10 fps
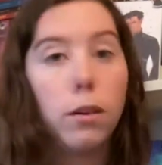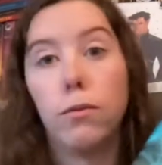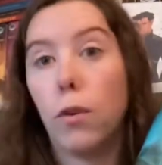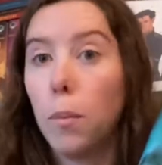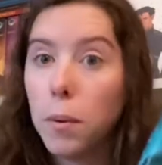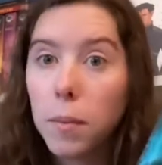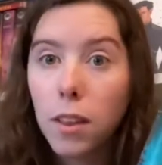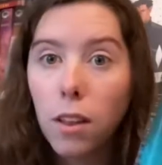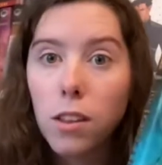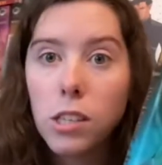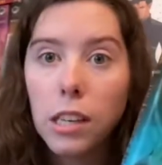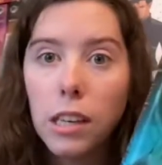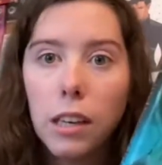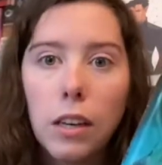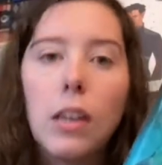in Roman mythology
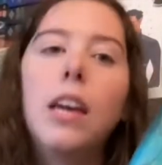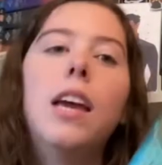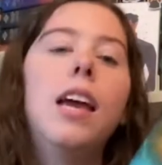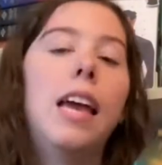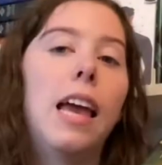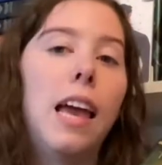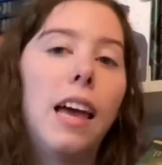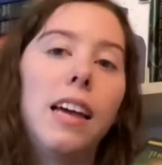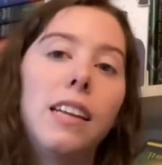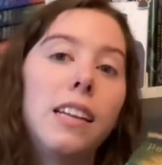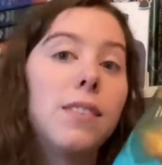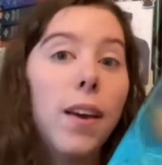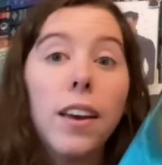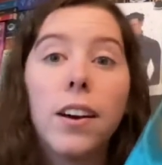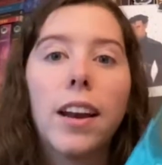here, and it's
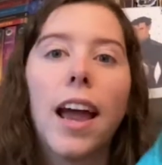very good.